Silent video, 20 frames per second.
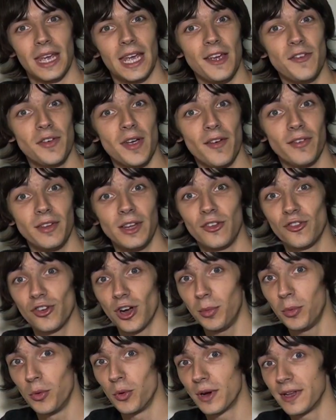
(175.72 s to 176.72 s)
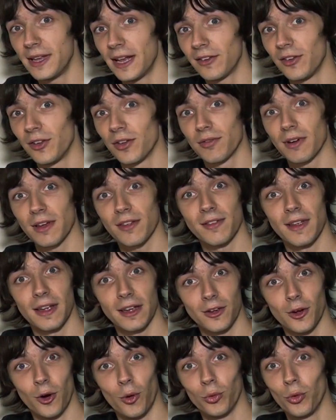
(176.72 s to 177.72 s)
If you have any trouble connecting to
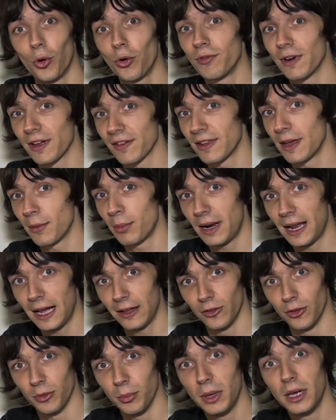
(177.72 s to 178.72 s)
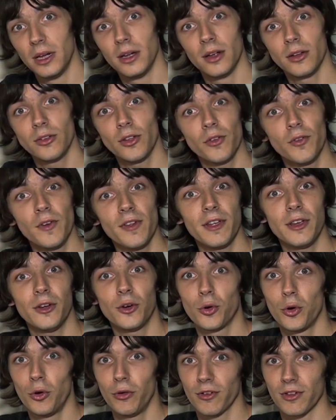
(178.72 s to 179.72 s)
ResNet Gold or ResNet Platinum, just visit
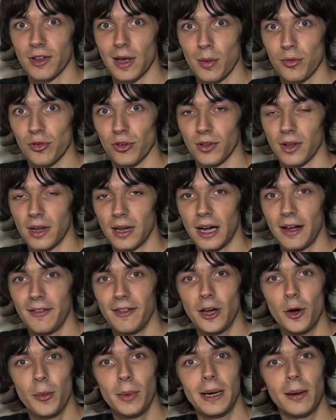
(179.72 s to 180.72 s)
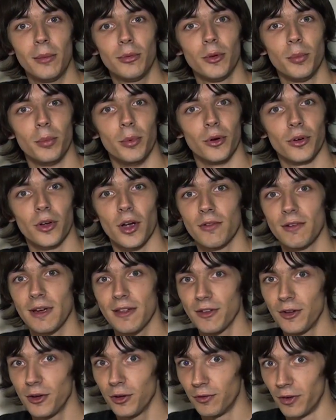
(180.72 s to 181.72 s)
your court reception and they'll be able to book a
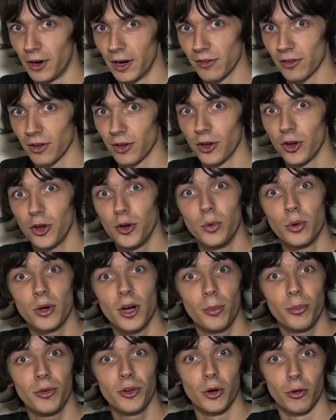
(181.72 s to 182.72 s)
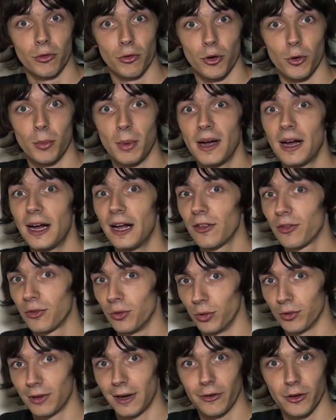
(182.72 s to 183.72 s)
ResNet advisor who will come to your room and
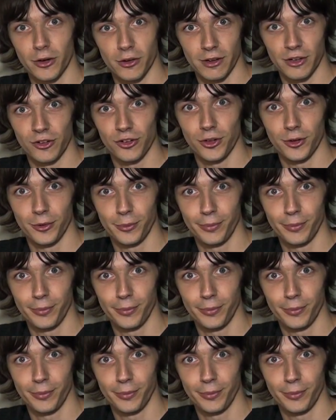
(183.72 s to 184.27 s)
sort out your issue.